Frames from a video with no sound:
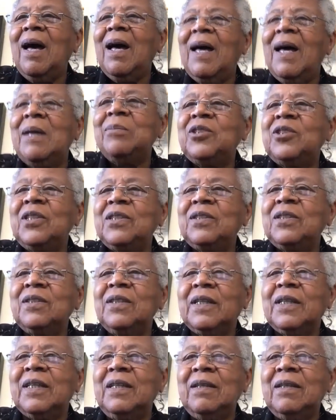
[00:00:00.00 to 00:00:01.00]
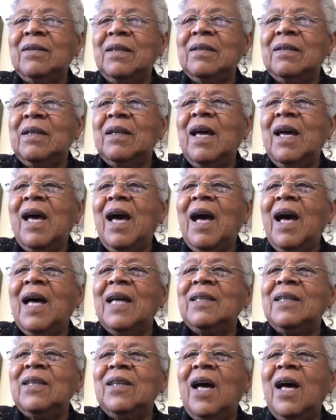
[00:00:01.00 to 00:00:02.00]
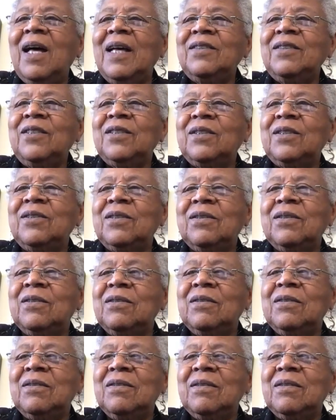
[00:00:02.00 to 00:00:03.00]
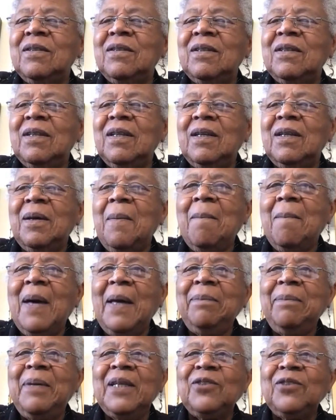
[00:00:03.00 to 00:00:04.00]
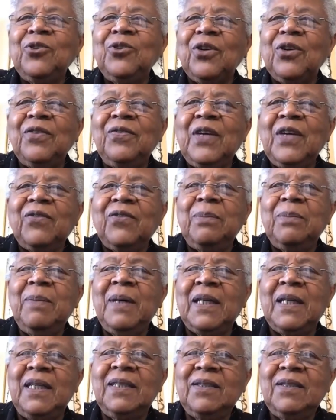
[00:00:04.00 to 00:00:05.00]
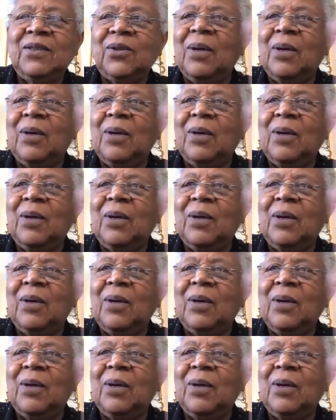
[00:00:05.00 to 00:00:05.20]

I'm just looking I lost my picture of everybody, so